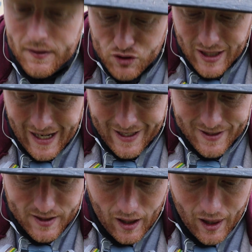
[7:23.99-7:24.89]
I'm just
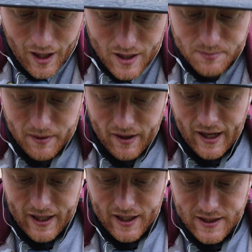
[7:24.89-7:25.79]
adding the last bit of
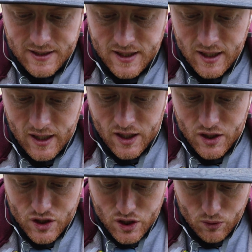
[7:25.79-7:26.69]
highlights
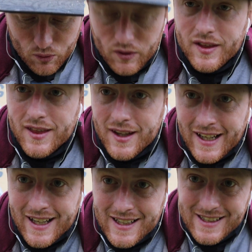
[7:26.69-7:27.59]
to the
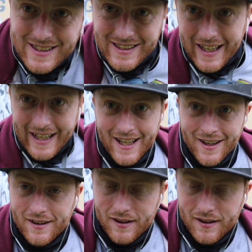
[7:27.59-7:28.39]
D,